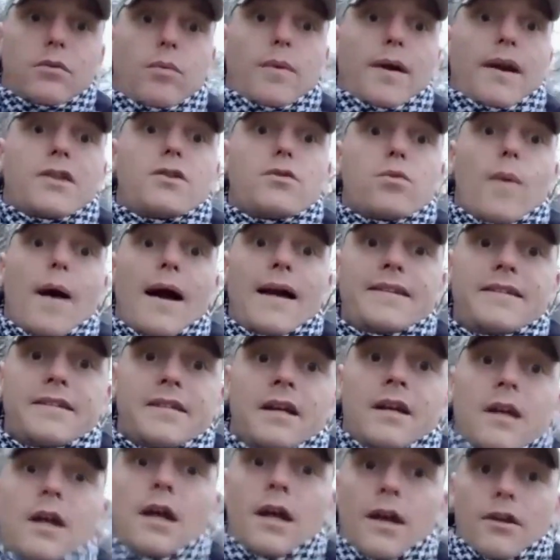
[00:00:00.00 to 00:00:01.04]
when it's wet
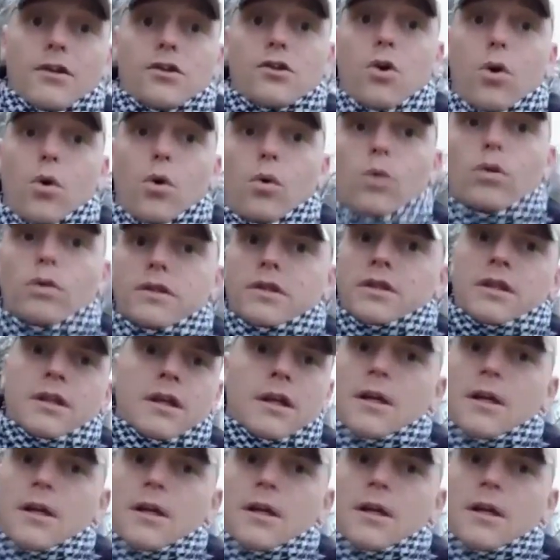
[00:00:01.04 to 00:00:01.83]
and it's cold?